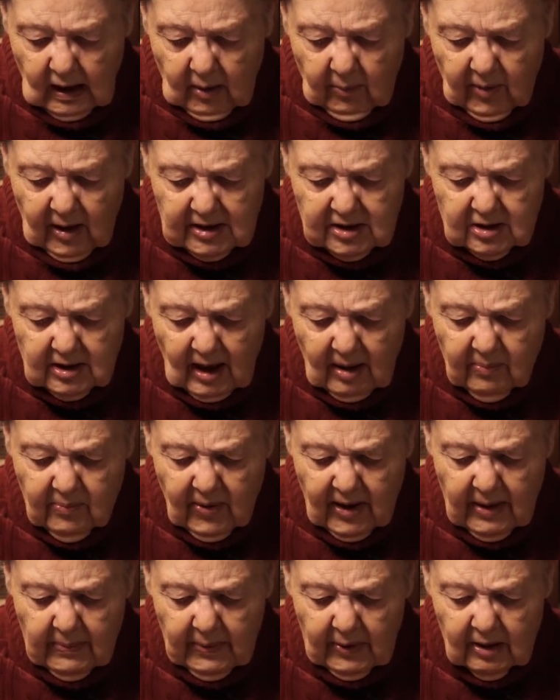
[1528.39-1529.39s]
But some
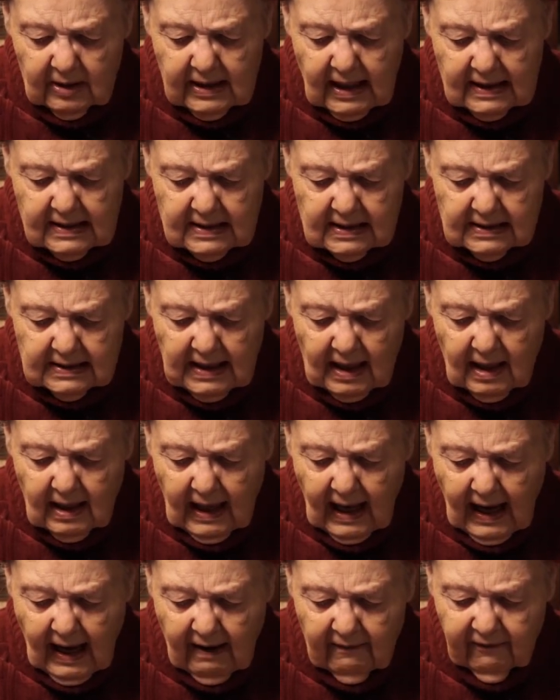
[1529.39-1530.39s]
people can still
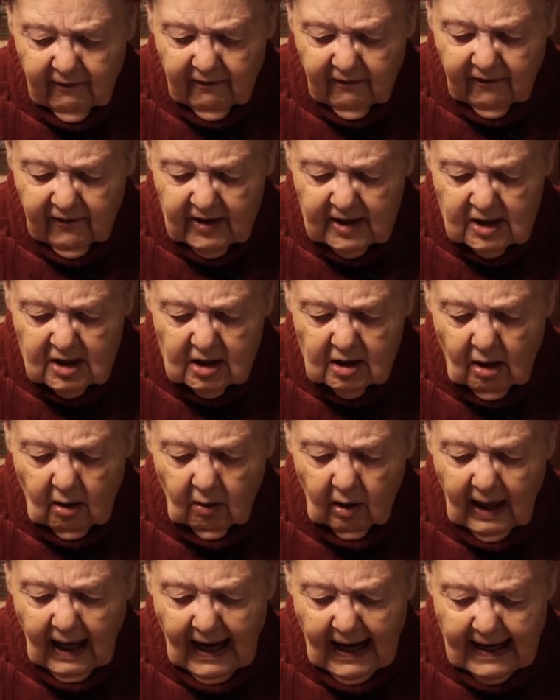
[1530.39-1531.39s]
have
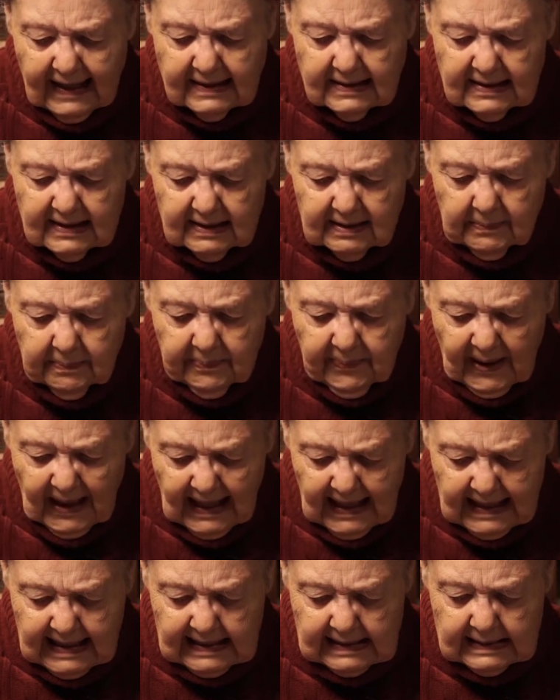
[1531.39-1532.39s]
physical aches and
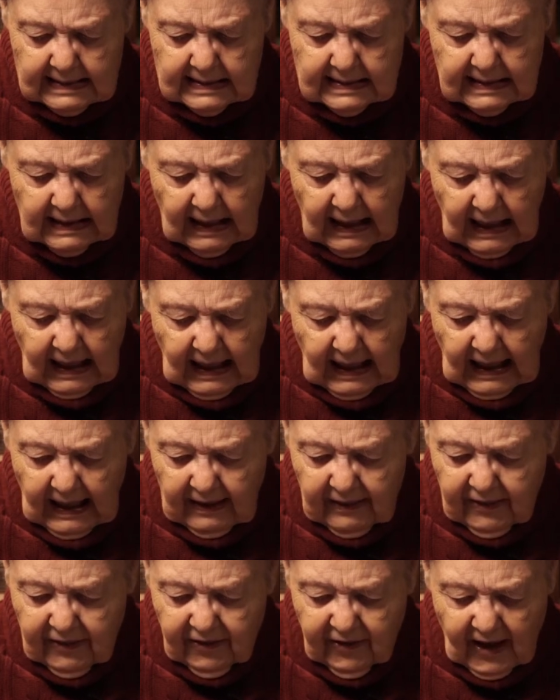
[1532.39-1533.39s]
pains
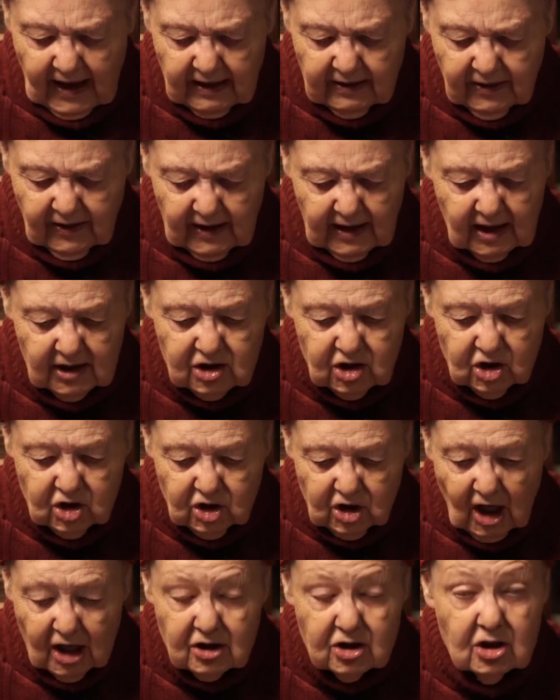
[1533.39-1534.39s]
and think that it's
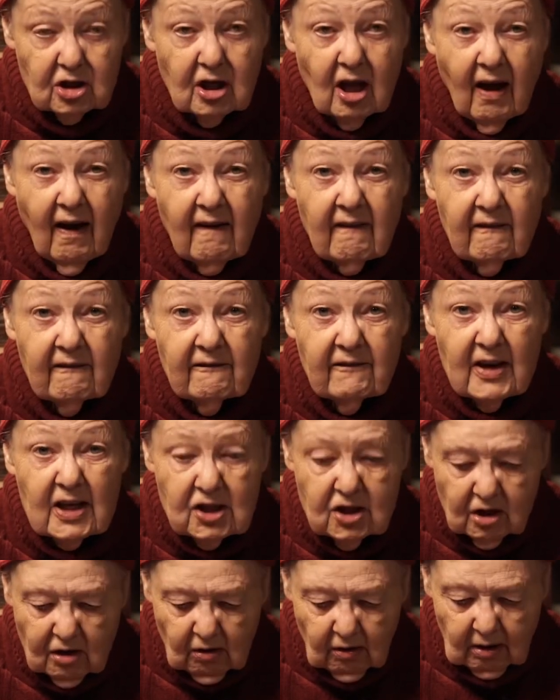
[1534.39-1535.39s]
just
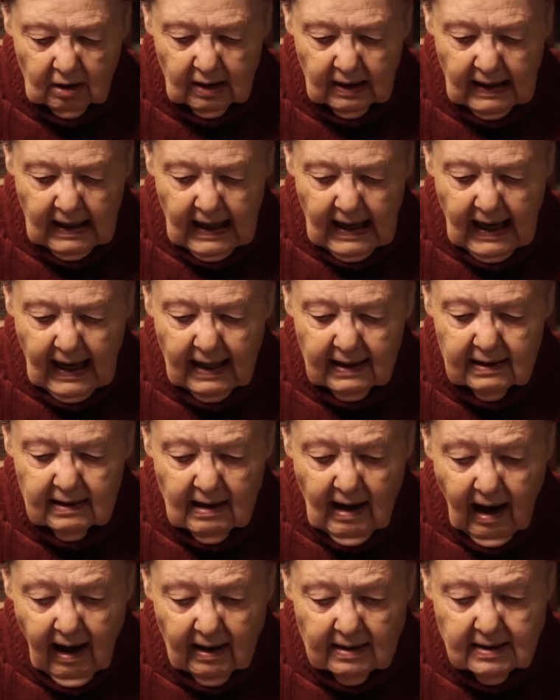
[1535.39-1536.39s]
physical and
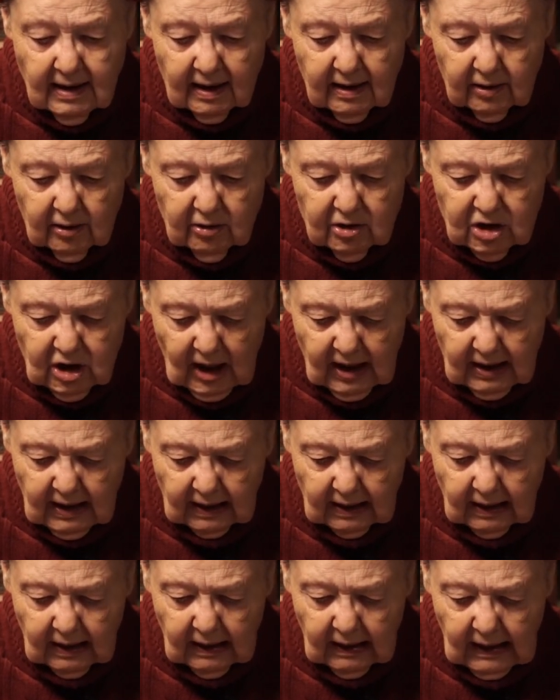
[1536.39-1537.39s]
not
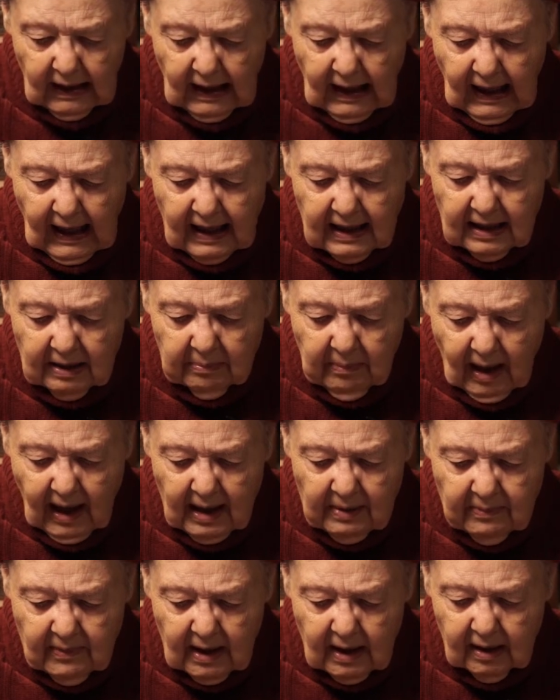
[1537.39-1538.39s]
energetic. And it
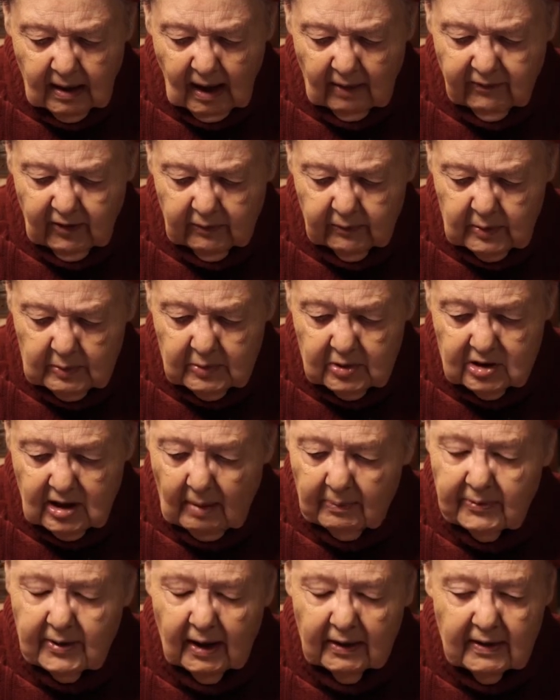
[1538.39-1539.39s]
might be coming from
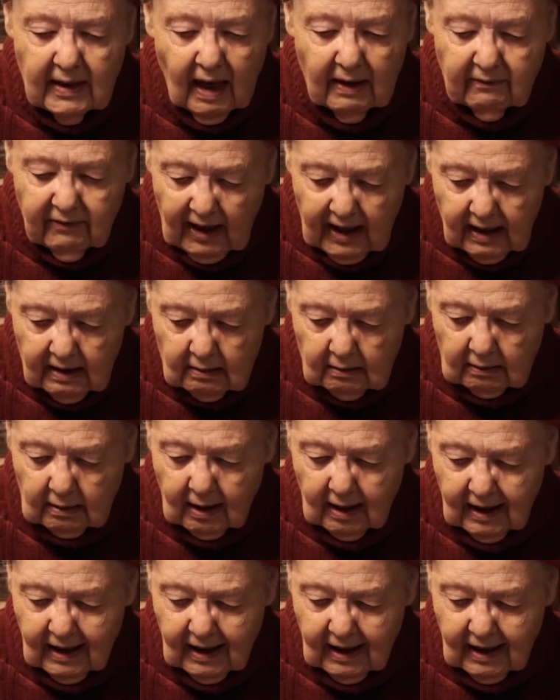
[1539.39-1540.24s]
something they've eaten,